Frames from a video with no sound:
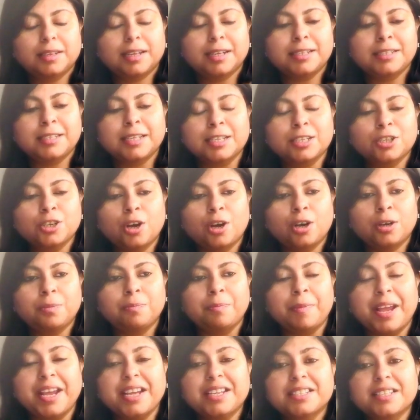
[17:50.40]
it does not
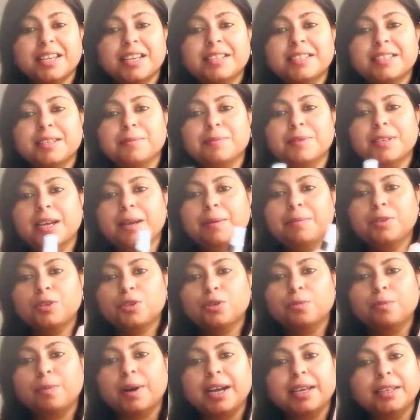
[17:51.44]
make sense sometimes
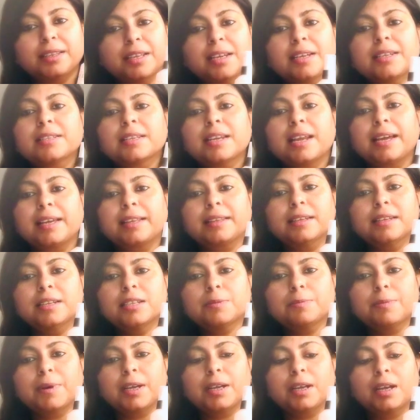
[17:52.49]
to buy things like
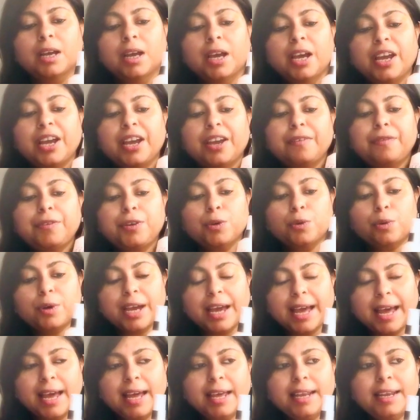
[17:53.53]
this. But if you
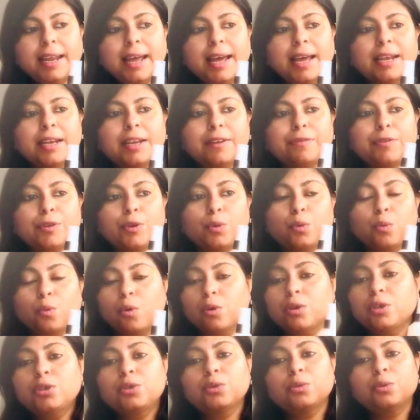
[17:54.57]
can and if you
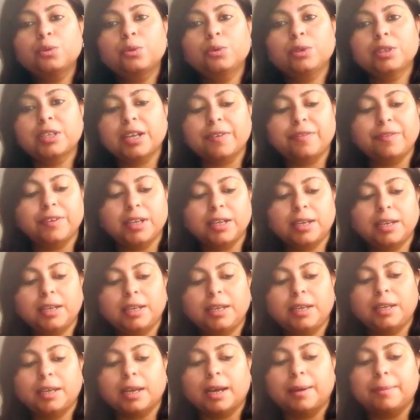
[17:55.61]
want to,
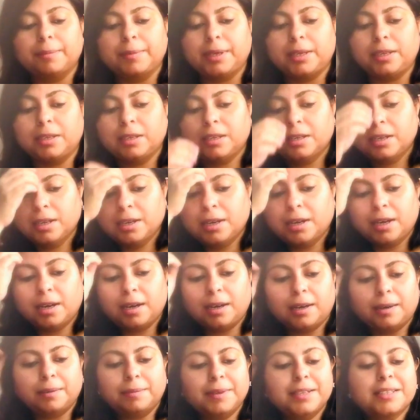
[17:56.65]
definitely, I mean,
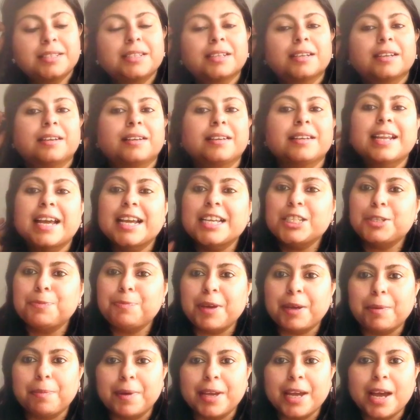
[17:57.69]
it's a nice
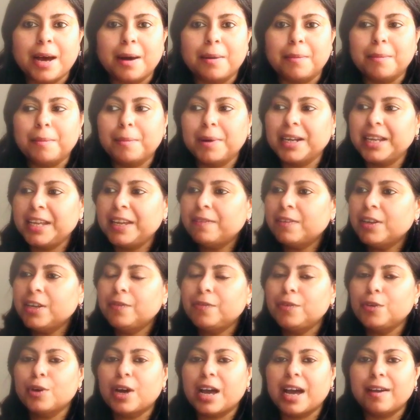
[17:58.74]
pick-me-up. But even
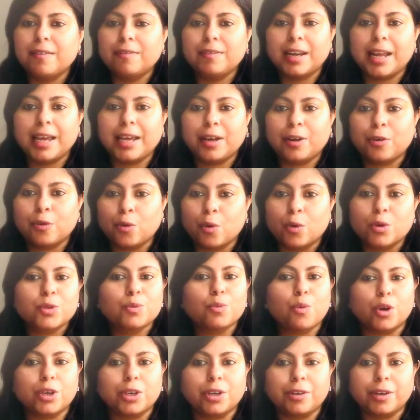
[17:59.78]
if you have like rose
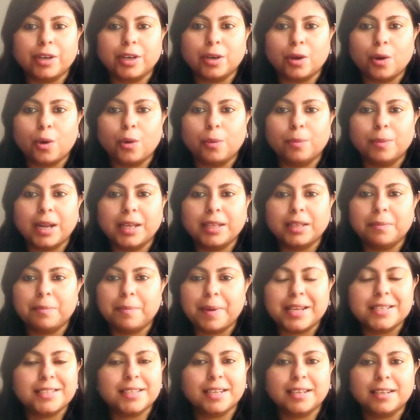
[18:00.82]
water in home, like the
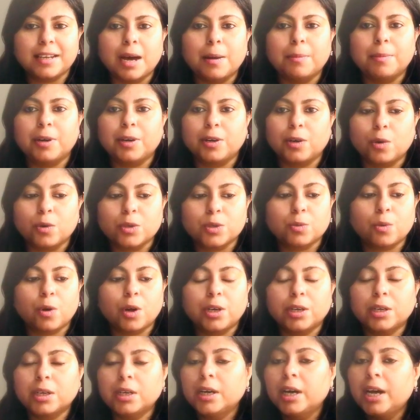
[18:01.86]
basic Dabur rose
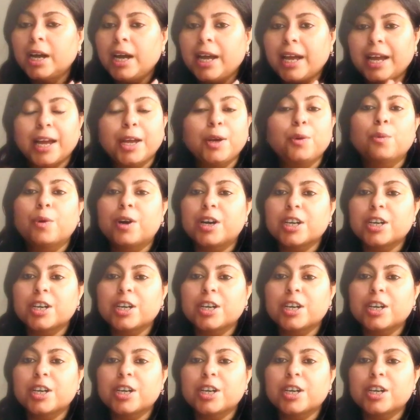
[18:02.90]
water, it